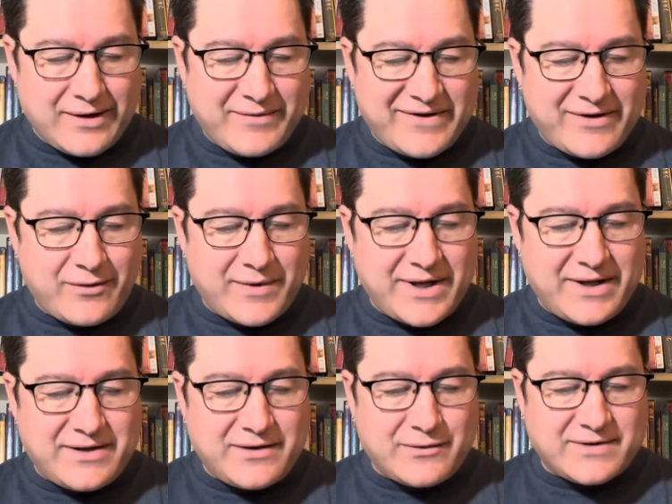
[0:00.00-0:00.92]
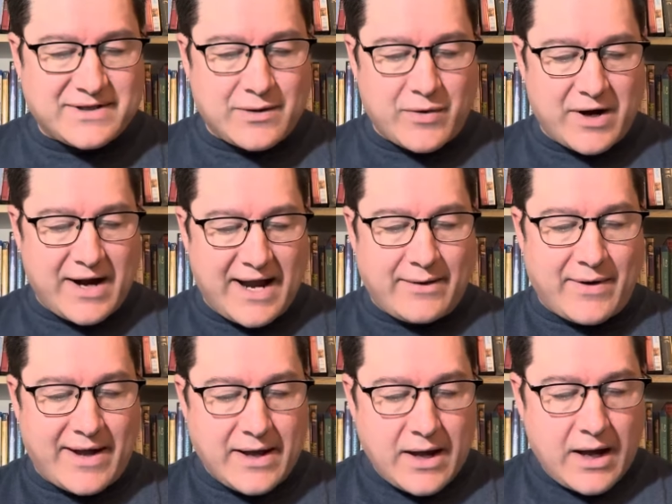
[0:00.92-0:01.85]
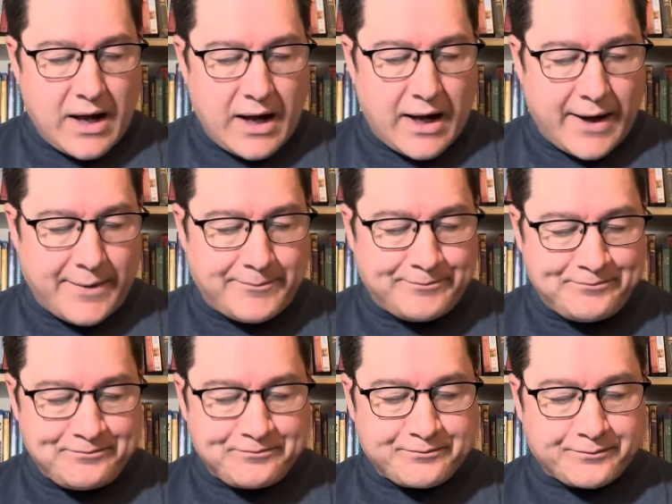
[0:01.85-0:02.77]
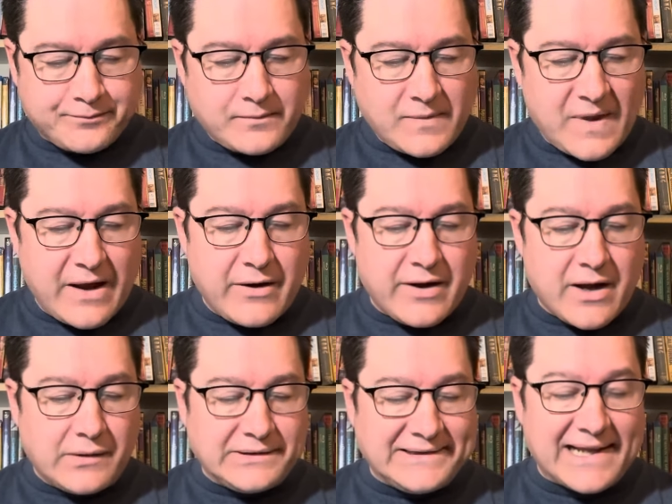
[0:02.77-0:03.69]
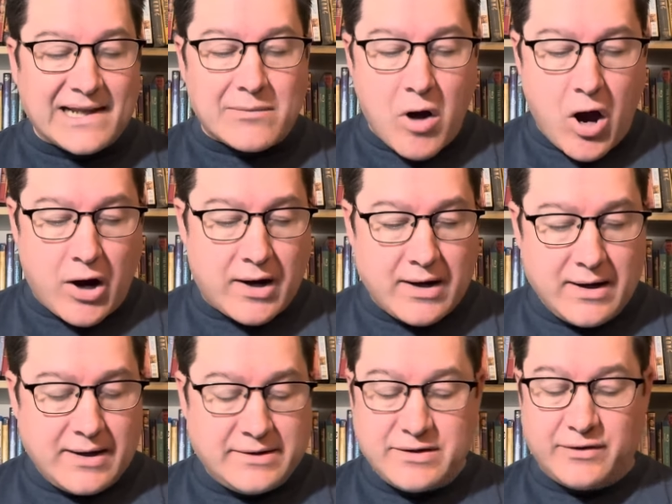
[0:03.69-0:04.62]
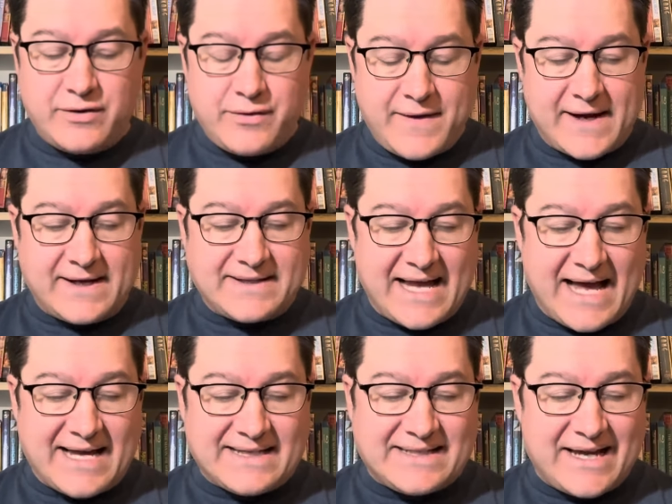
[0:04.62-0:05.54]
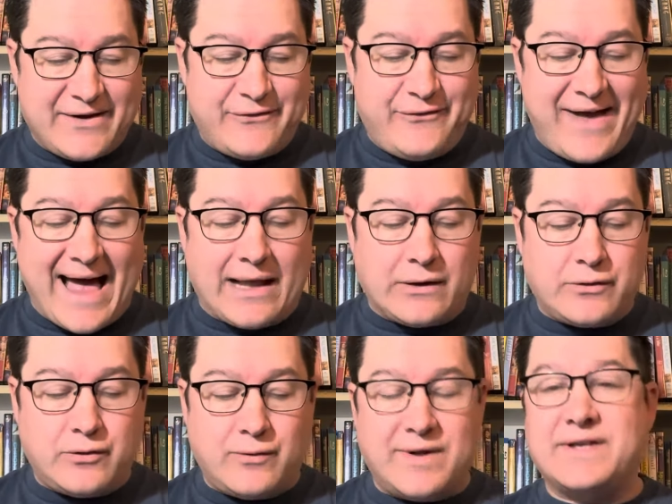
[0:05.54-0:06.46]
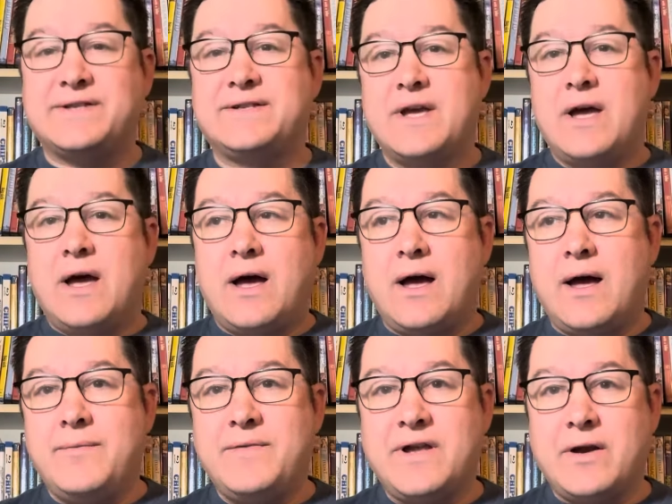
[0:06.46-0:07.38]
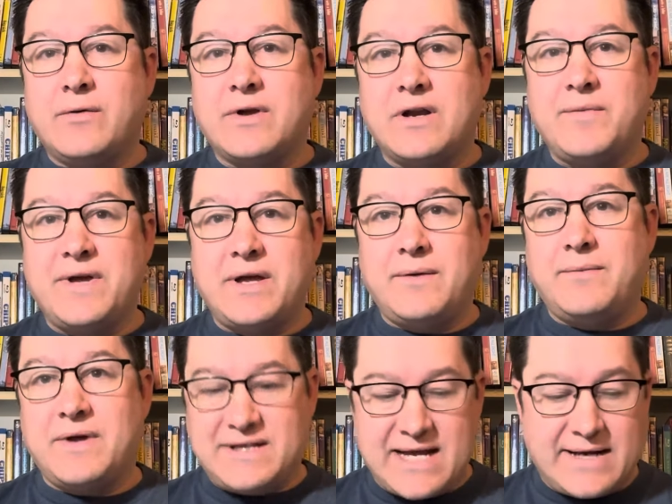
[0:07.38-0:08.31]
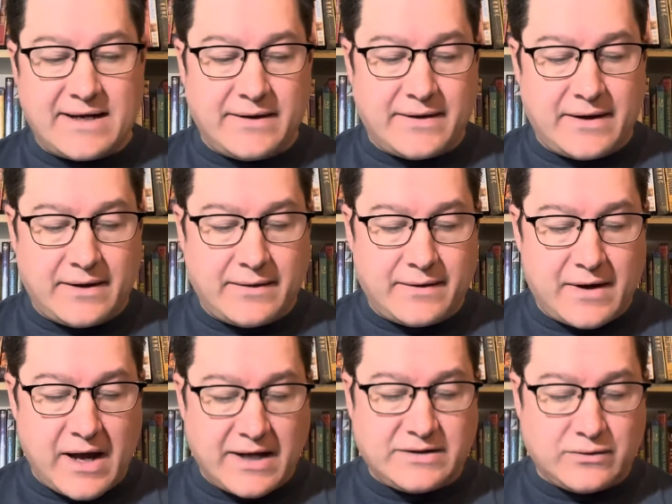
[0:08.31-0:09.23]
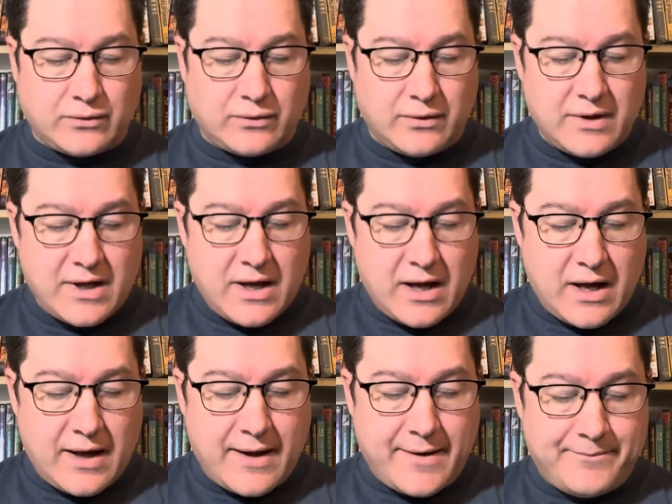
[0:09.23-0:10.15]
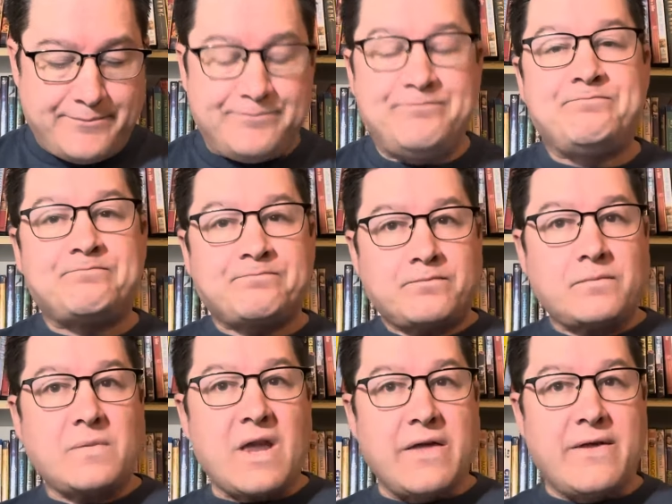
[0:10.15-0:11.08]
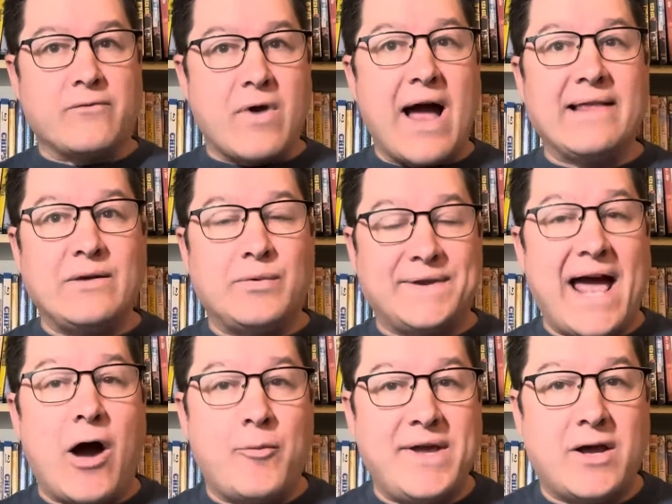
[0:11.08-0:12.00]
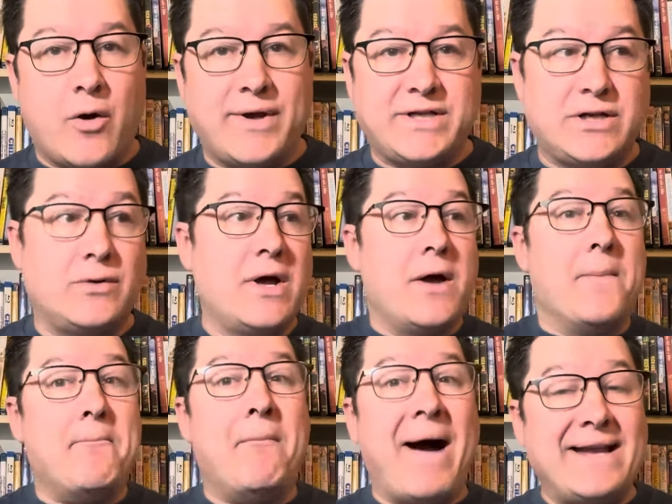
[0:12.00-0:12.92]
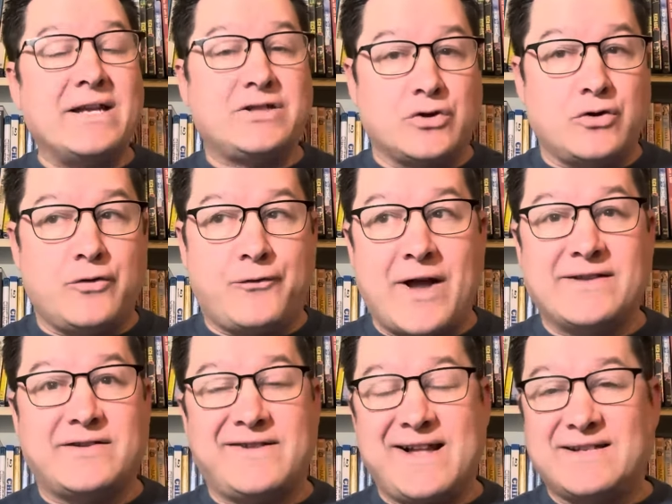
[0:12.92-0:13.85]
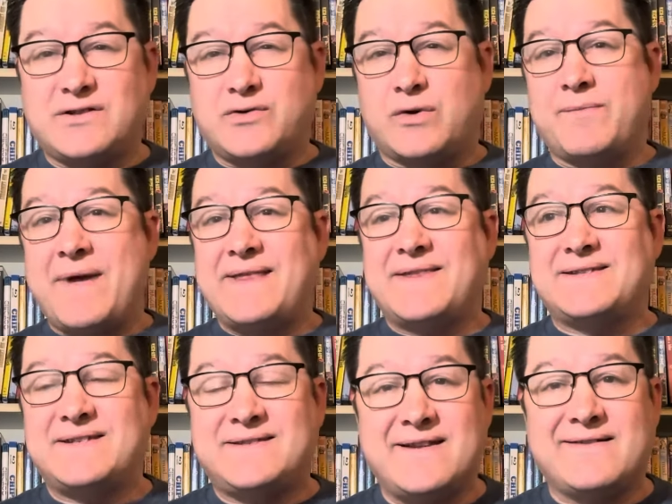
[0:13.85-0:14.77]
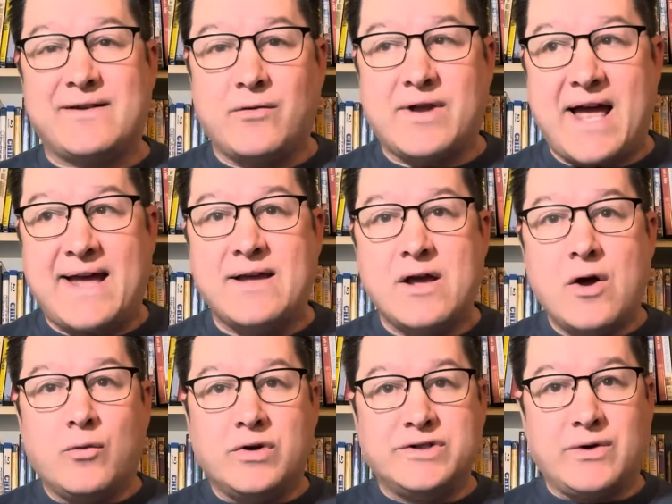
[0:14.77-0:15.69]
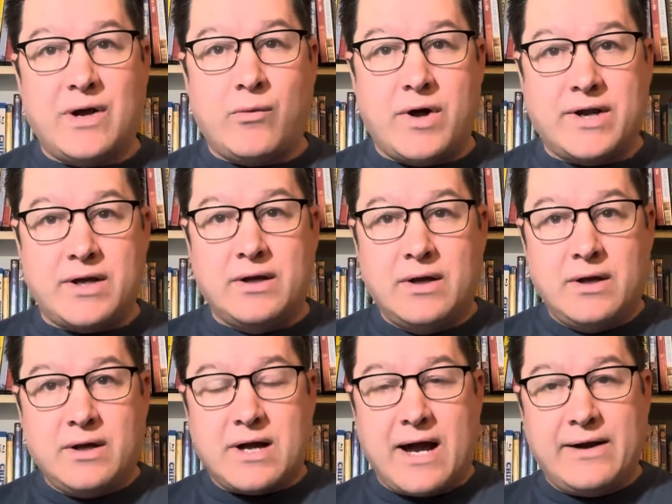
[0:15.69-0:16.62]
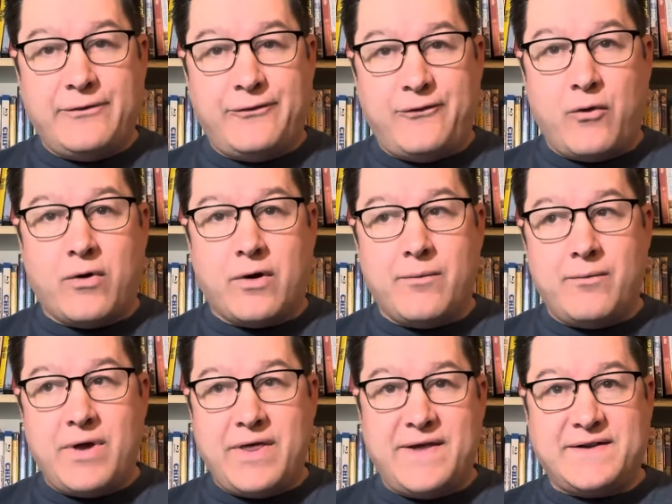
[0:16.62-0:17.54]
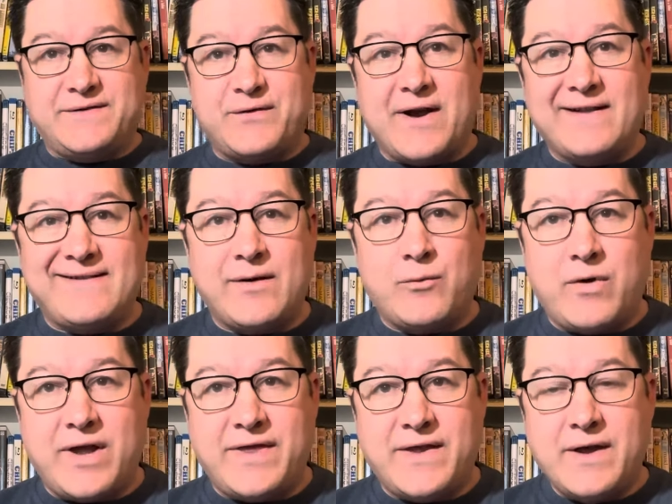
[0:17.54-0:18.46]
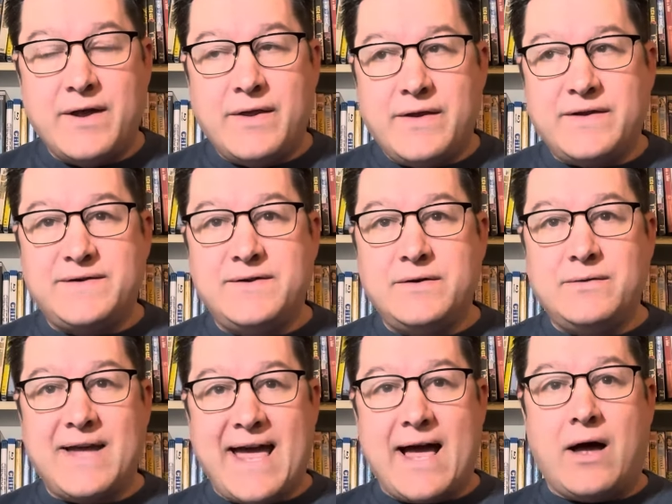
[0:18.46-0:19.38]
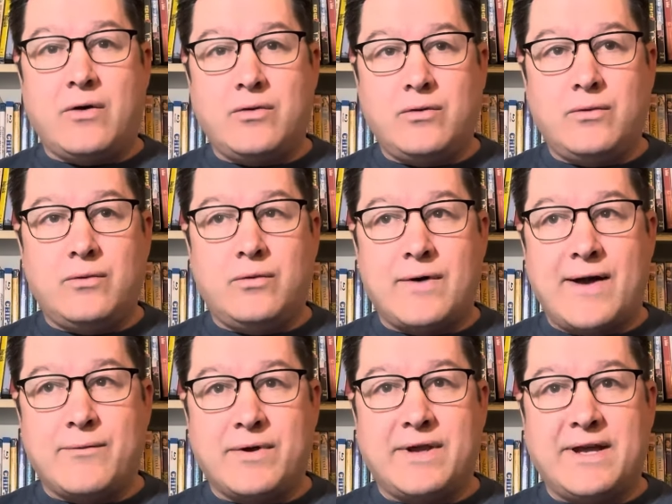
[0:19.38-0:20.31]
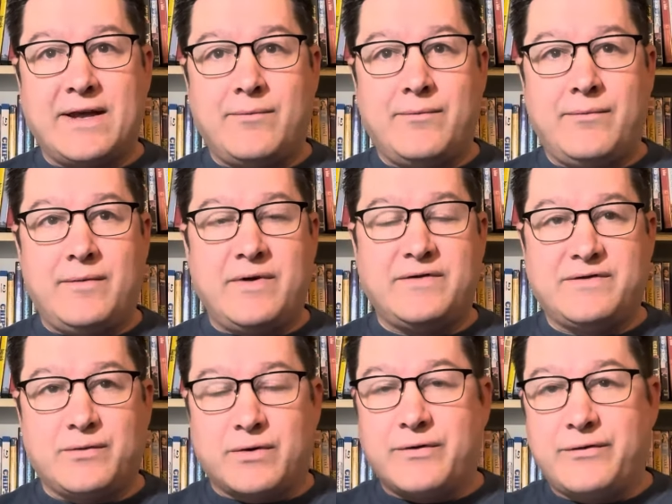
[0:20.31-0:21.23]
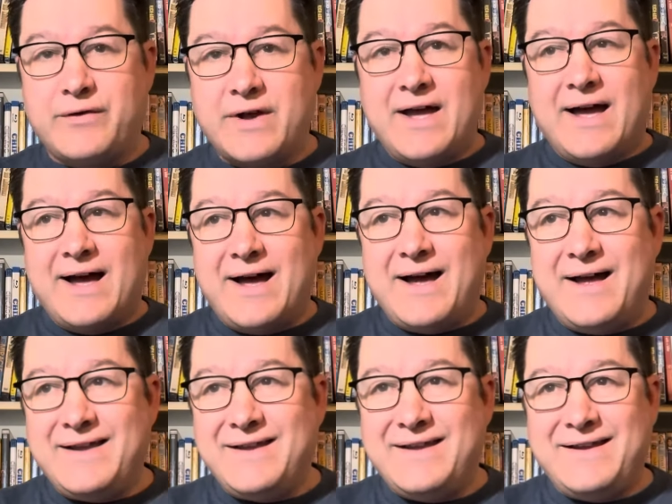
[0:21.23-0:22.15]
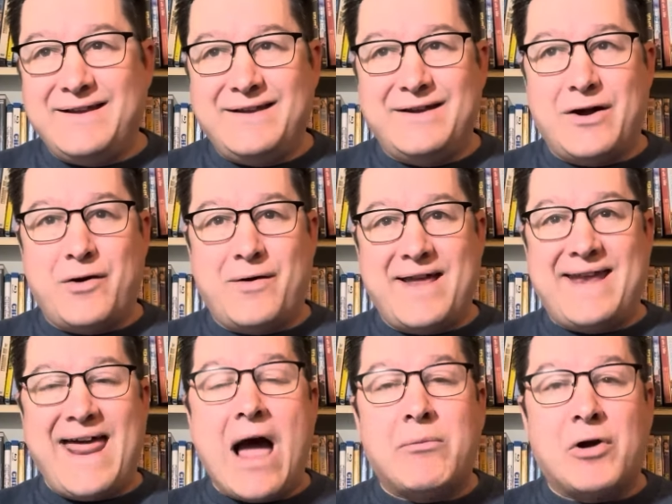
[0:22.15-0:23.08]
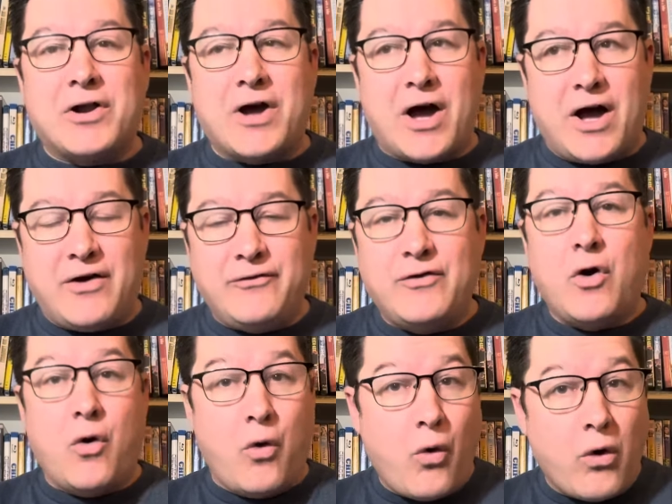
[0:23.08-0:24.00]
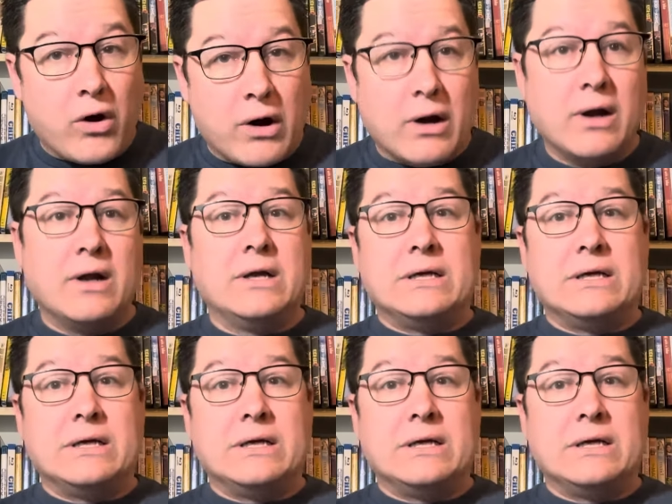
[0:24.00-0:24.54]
I'm sure we do somewhere. Anyway, here you go, Lillimar, don't know who that is, as Val, who is, you know, going to be attending the high school that Riley will now be going to, minus her new friend. So she has to sort of make this decision. Okay, well, do I want to kind of form this friendship with this new gal who I really am sort of, you know, enamored of, or,